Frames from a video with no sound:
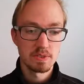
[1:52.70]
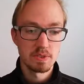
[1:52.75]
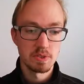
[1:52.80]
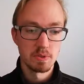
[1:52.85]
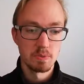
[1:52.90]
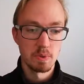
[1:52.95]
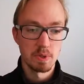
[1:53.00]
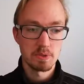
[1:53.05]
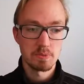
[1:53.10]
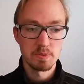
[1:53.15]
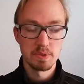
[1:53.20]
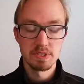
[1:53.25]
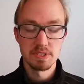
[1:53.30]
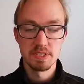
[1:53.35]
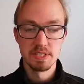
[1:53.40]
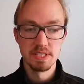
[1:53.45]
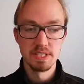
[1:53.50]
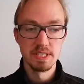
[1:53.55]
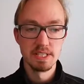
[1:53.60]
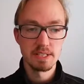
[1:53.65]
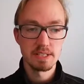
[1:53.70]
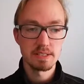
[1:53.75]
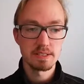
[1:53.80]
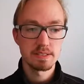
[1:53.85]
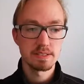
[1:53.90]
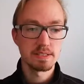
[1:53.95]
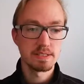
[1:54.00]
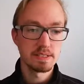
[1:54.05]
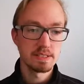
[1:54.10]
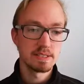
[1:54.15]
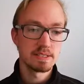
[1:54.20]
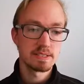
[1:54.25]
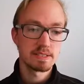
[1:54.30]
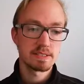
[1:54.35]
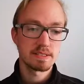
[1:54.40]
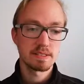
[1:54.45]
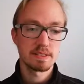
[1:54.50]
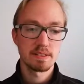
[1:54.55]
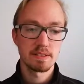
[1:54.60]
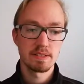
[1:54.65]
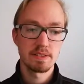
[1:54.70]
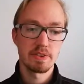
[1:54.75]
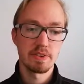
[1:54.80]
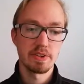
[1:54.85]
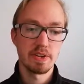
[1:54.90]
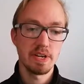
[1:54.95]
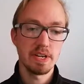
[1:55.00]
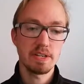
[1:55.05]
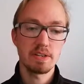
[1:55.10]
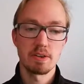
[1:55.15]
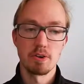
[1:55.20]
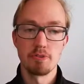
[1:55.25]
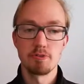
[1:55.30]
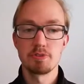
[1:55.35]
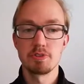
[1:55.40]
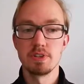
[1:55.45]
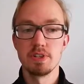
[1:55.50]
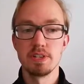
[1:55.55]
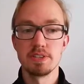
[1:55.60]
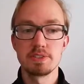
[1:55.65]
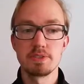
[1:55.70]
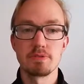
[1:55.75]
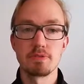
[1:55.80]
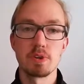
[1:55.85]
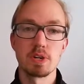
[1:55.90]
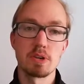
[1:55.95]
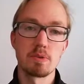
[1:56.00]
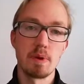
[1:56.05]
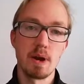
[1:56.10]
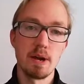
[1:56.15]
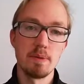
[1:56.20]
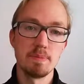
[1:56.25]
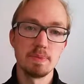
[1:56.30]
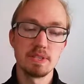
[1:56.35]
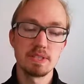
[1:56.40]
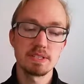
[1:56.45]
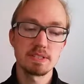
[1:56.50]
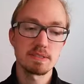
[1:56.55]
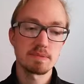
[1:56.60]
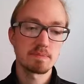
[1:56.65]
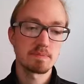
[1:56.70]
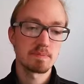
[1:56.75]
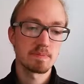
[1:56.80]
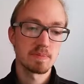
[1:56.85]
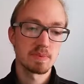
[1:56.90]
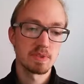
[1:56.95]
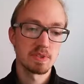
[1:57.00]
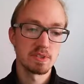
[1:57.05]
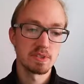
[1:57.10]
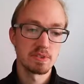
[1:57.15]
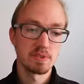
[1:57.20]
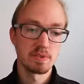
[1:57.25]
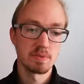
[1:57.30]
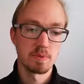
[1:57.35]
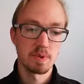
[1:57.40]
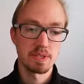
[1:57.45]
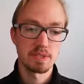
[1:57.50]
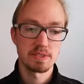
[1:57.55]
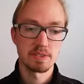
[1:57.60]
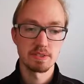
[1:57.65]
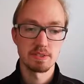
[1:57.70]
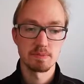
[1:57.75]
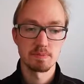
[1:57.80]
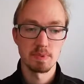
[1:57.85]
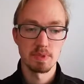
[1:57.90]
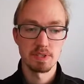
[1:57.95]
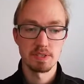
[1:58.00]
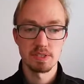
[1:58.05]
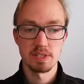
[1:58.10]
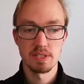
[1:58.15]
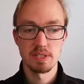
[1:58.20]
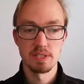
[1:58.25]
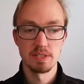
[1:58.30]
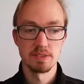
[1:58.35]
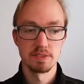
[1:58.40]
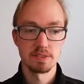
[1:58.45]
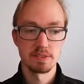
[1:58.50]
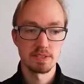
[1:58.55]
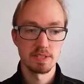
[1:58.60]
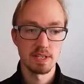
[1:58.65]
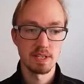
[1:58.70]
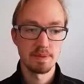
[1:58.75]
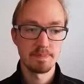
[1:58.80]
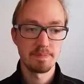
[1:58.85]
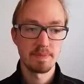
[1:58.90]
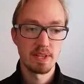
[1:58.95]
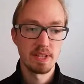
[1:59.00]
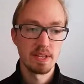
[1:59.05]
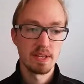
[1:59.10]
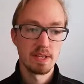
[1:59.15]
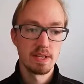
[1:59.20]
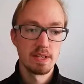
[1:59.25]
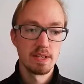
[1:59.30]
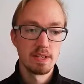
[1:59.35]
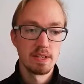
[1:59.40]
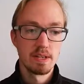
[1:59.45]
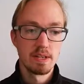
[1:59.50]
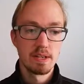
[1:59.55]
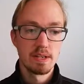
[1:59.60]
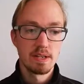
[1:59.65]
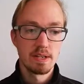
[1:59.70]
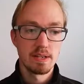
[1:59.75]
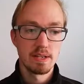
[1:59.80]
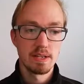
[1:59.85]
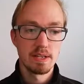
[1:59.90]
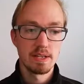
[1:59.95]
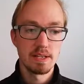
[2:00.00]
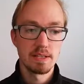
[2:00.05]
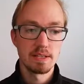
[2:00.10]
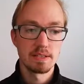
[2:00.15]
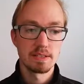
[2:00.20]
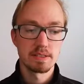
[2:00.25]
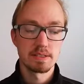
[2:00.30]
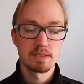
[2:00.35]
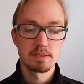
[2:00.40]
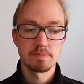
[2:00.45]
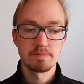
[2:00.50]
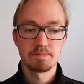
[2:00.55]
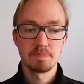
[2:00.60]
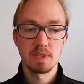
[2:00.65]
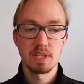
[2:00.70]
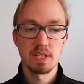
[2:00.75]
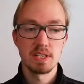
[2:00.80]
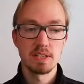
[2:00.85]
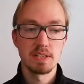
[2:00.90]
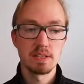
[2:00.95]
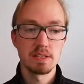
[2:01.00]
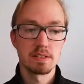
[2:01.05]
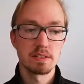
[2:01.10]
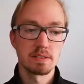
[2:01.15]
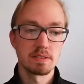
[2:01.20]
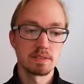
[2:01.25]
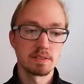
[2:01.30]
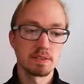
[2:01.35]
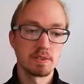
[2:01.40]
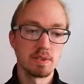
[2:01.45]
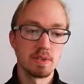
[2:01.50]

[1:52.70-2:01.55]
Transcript: So what we see here is the header of the list of requirements. The rest is basically the same, and here